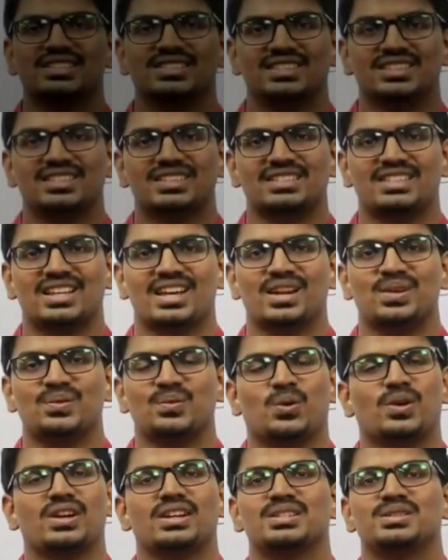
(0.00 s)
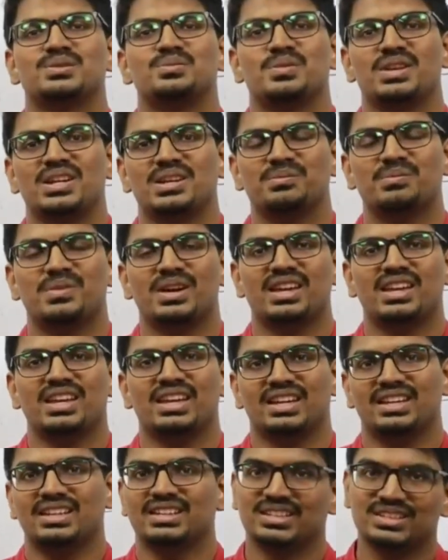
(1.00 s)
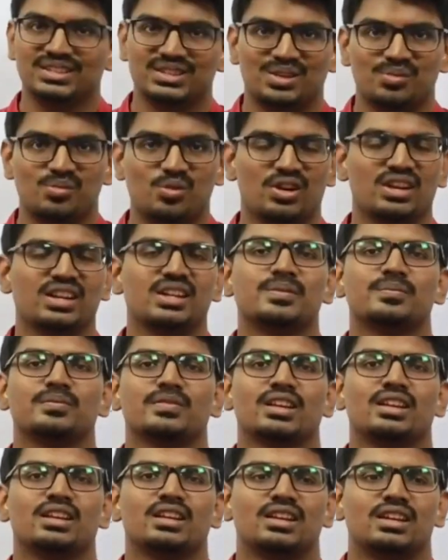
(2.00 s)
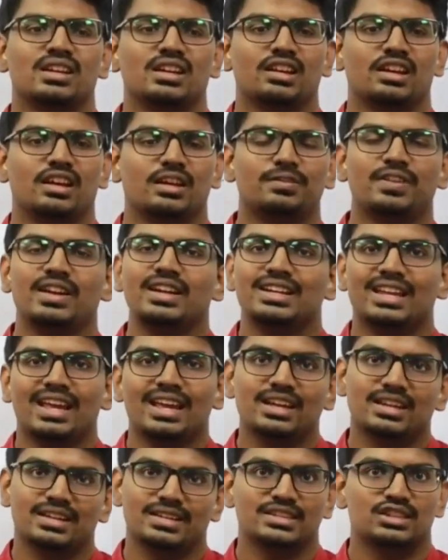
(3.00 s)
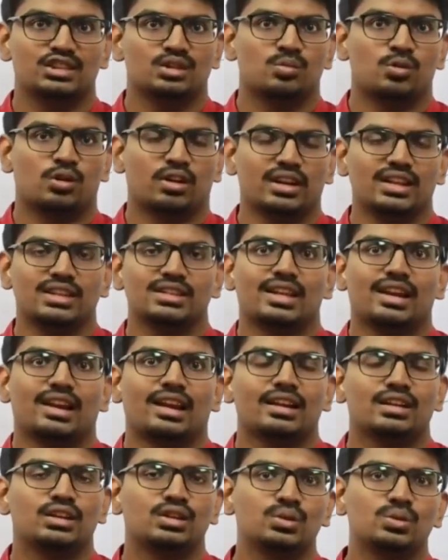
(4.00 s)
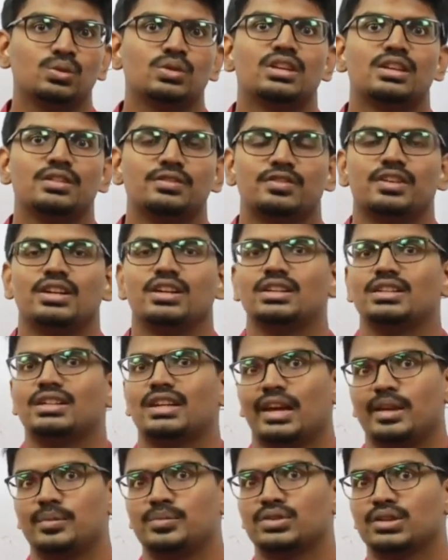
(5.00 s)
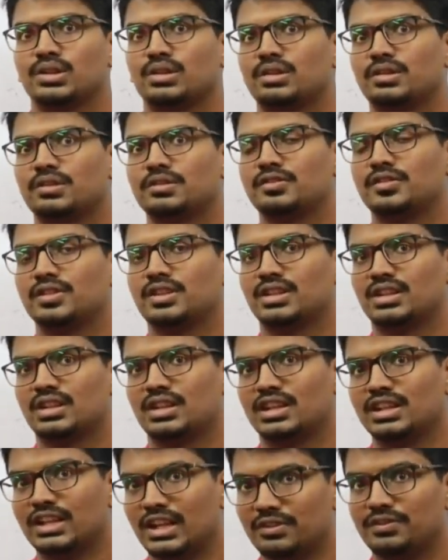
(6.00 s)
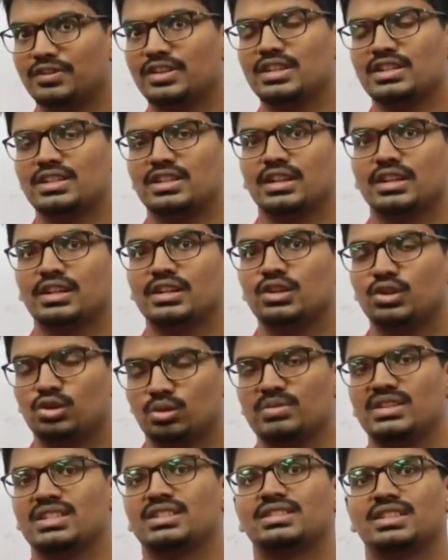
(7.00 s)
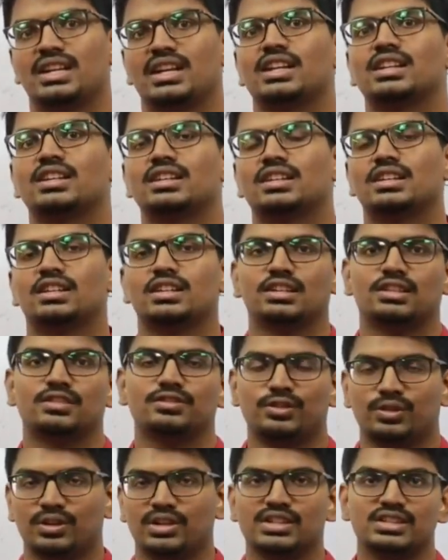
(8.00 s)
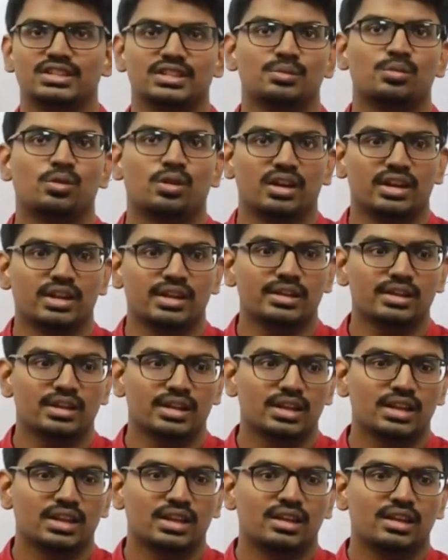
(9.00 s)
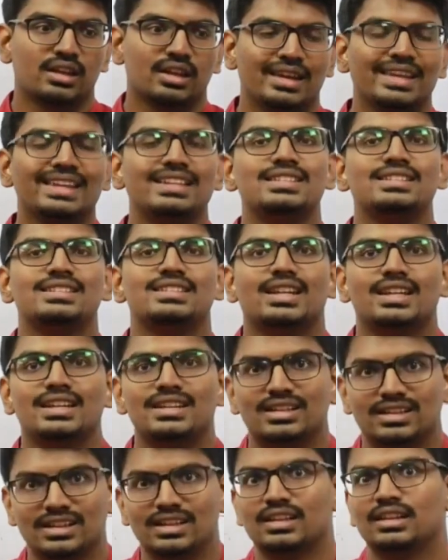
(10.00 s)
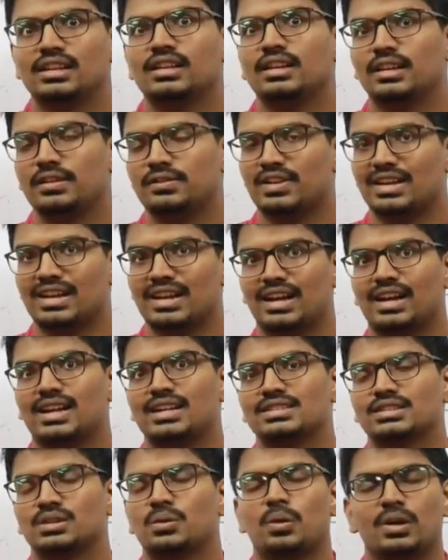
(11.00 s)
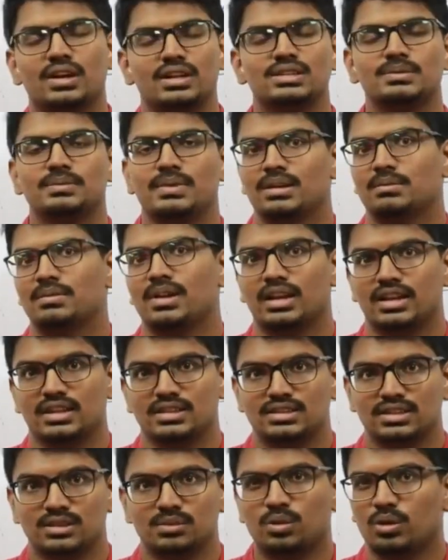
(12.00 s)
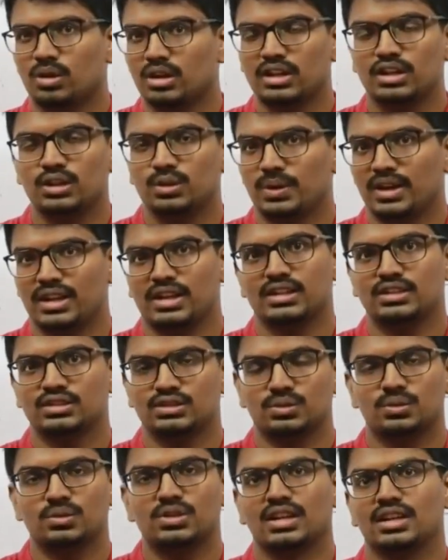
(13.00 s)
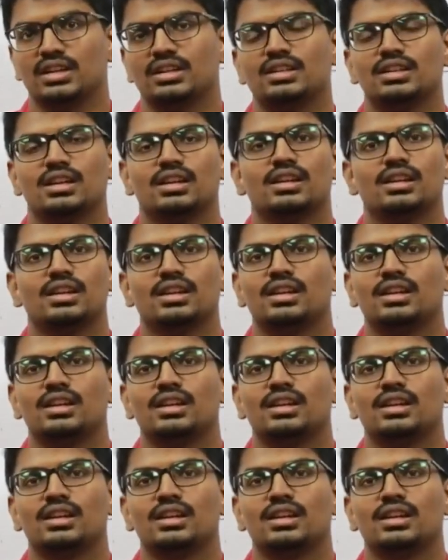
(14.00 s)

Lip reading: us understand what is meant by a rigid body. If I take rigid body, there are two different types of definition to be said for rigid body. In general, if I ask what is meant by rigid body to any student,